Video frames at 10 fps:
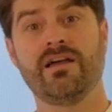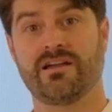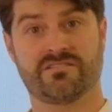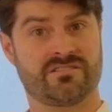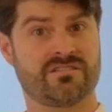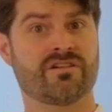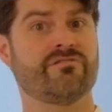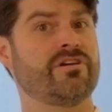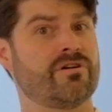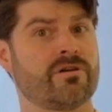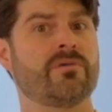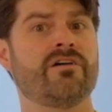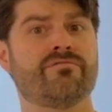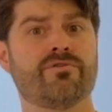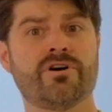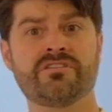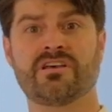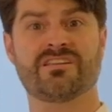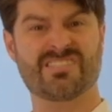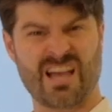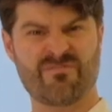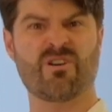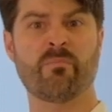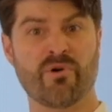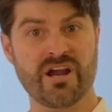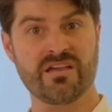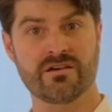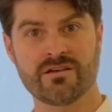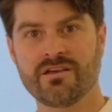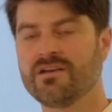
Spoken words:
and sick of hearing my voice, and it's time for a break.